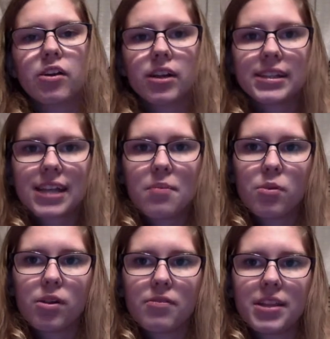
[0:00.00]
a good
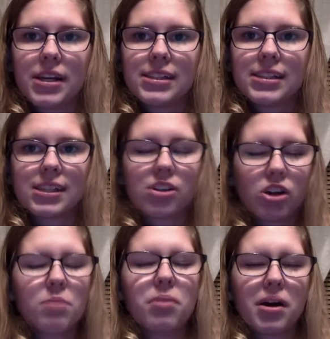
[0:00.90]
example of this,
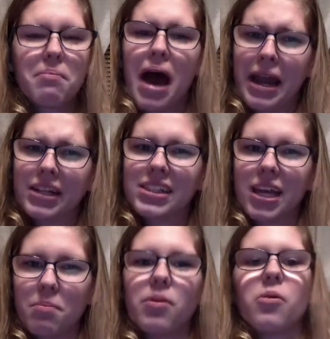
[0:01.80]
good but a bad
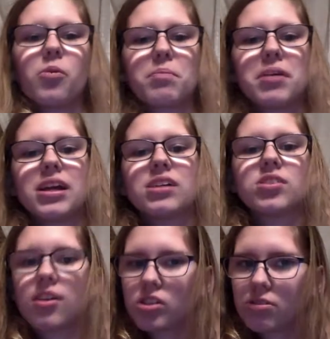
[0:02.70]
example, would be
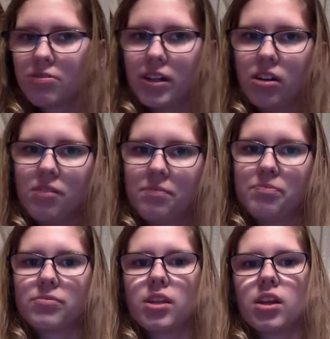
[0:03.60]
Dr. Phil.
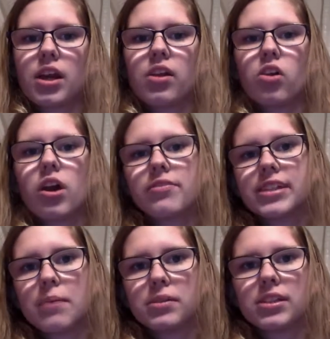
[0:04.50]
In a lot of his
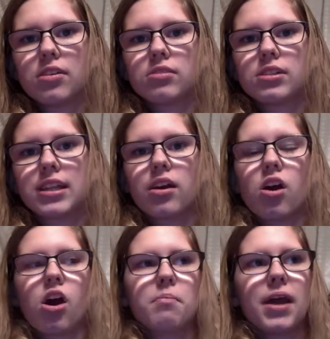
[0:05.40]
episodes, there
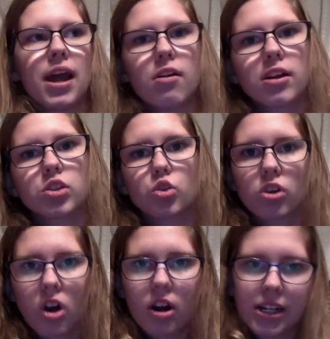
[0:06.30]
are parents or
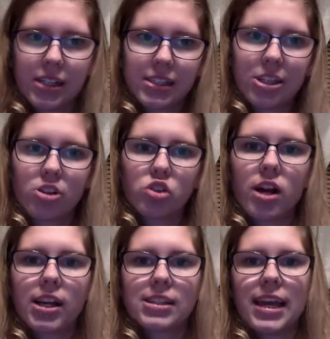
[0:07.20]
guardians that are
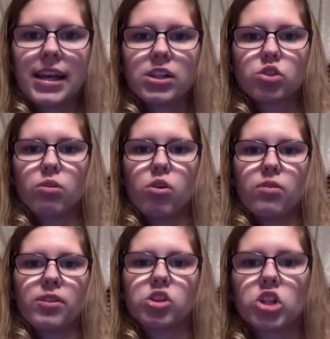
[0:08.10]
trying to take control
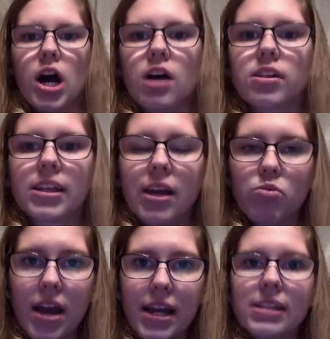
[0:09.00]
over the child that they
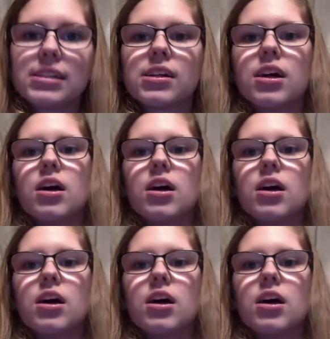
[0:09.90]
raised,